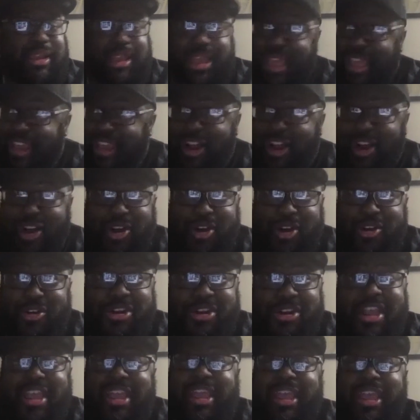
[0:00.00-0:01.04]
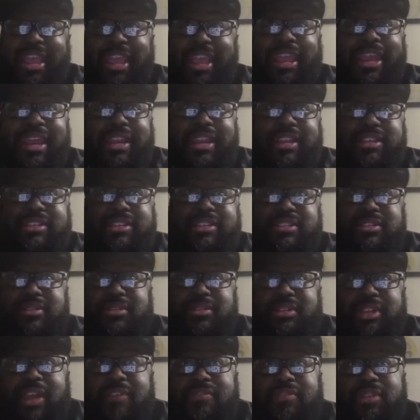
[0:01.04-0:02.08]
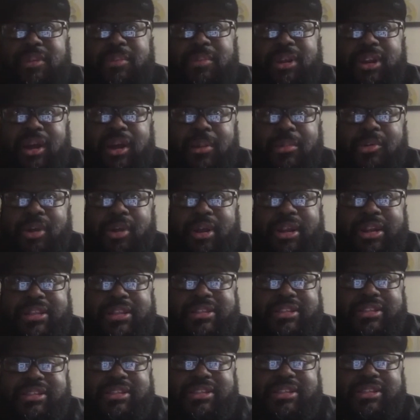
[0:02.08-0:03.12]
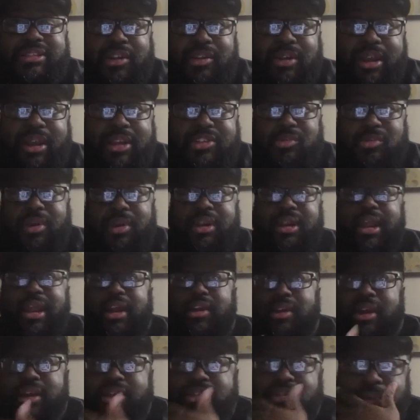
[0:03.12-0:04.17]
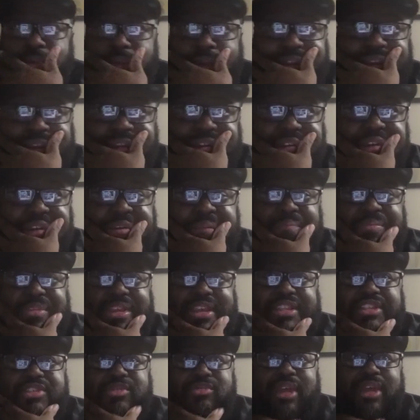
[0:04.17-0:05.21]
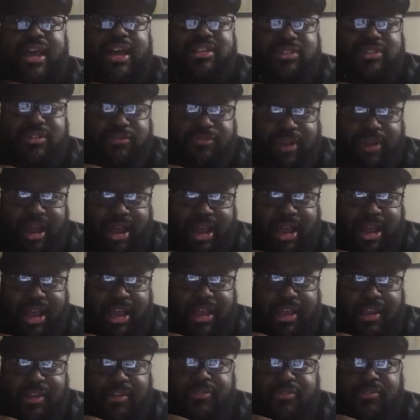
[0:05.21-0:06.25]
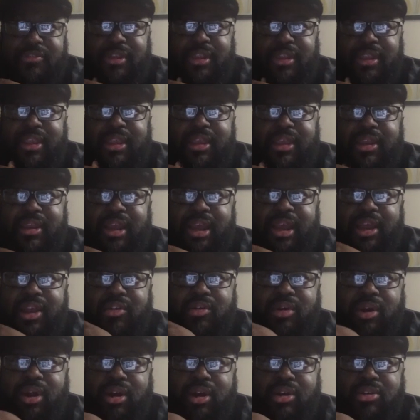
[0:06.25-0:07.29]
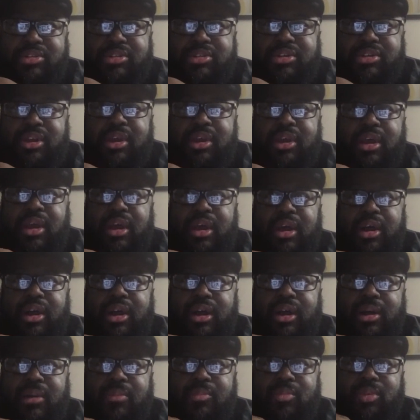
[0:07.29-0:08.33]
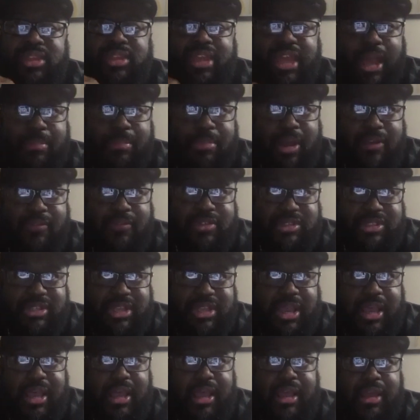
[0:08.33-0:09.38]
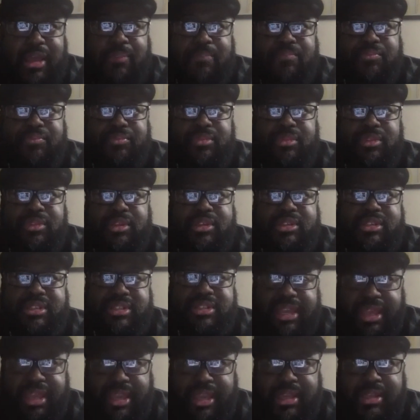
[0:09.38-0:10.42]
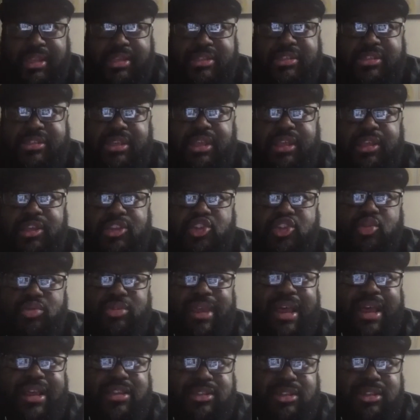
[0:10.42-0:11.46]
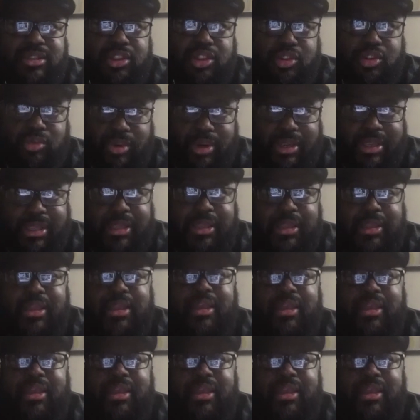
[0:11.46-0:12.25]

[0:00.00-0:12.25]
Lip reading: At all. And it's definitely been upgraded since I graduated. I graduated in 2005, and I crossed with Kappa Alpha Psi, the Sands, 2003.